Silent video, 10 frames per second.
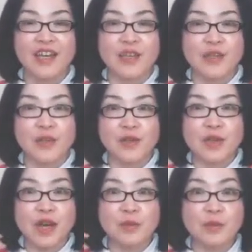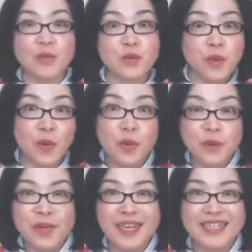You
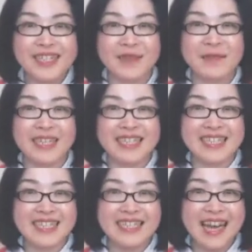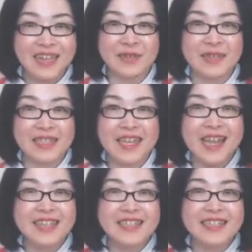absorb Japanese language
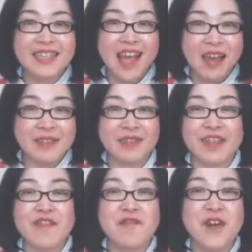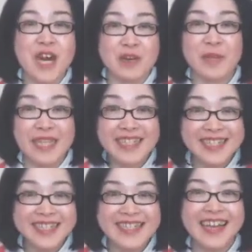sound environment
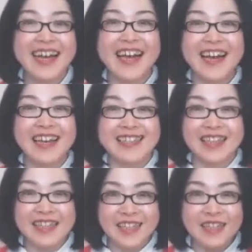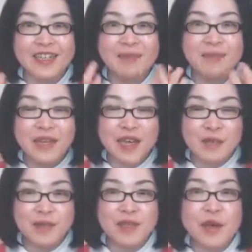and then pick
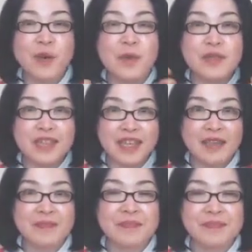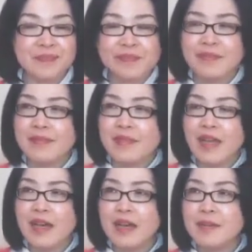up all the
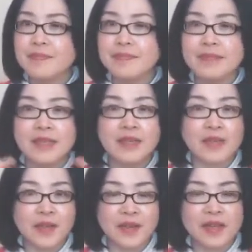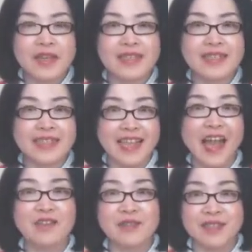the
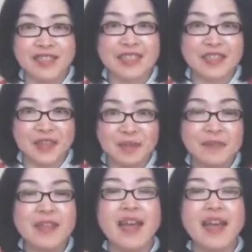sound system